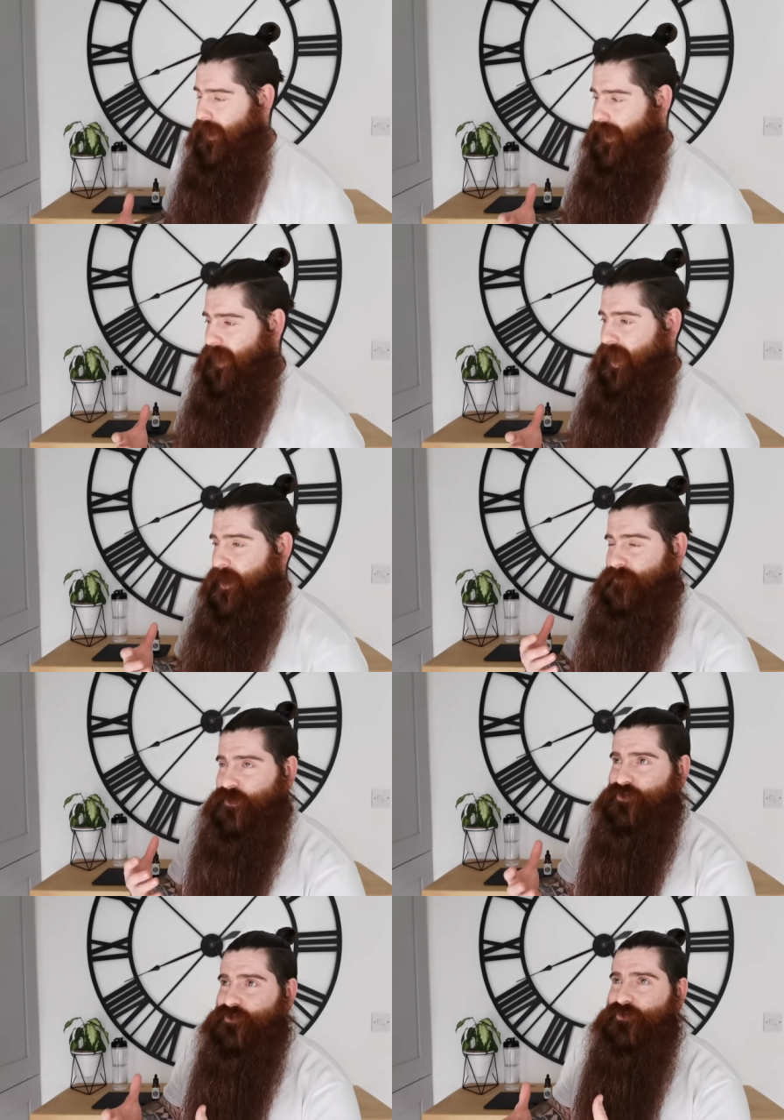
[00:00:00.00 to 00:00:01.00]
Um,
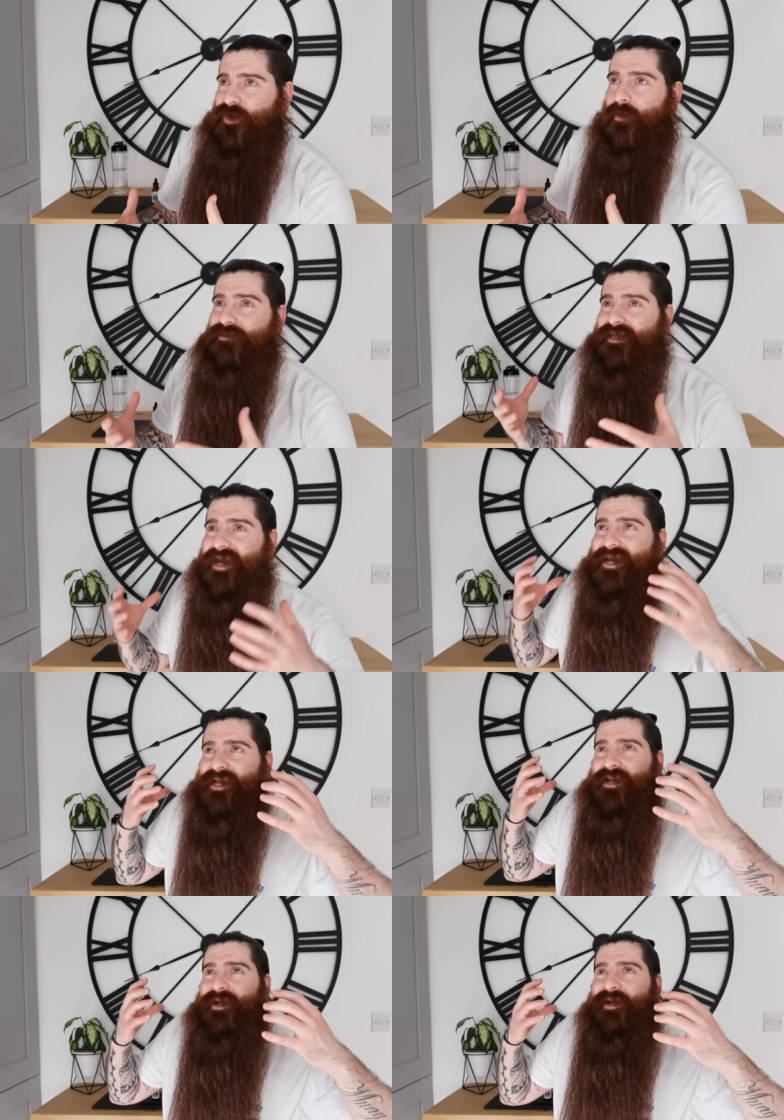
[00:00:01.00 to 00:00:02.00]
so I was
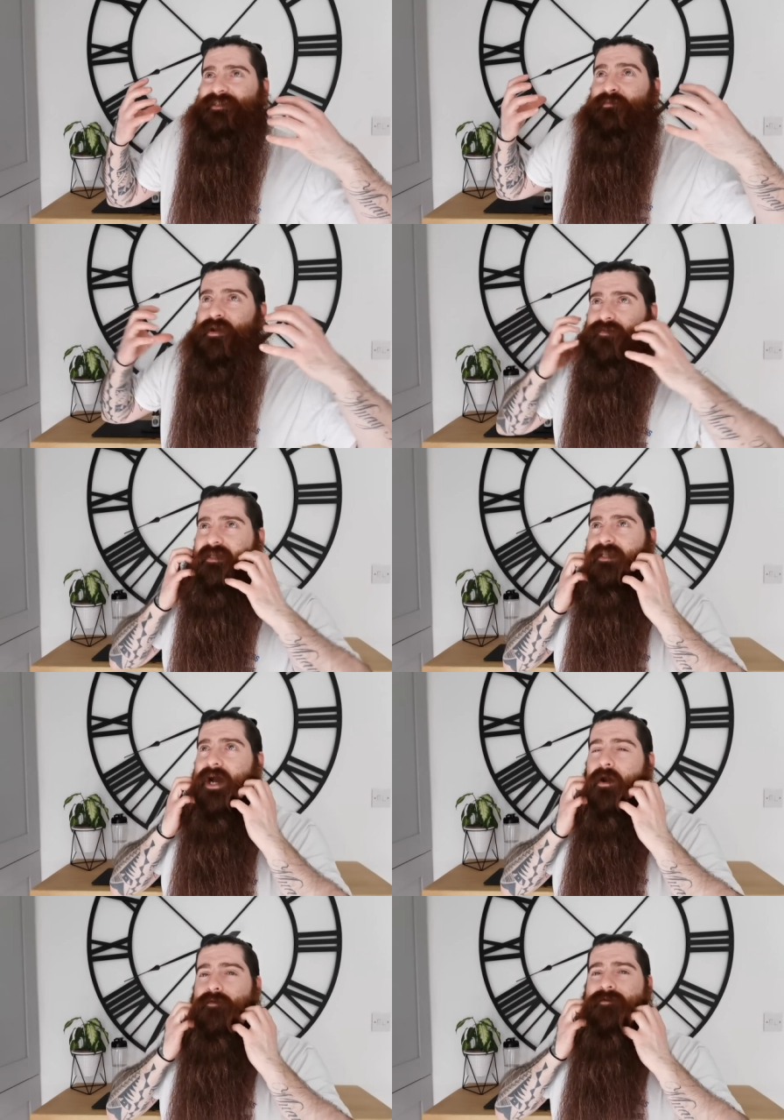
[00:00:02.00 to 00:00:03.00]
getting, as I said previously,
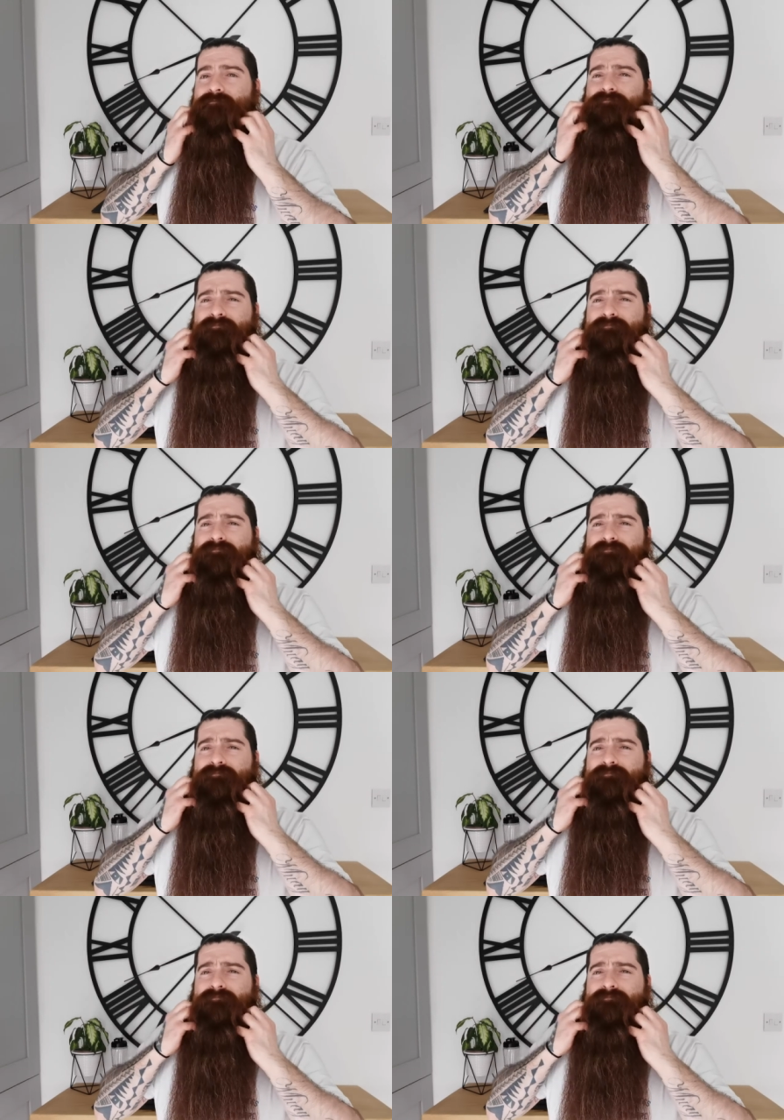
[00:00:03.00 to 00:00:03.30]
that like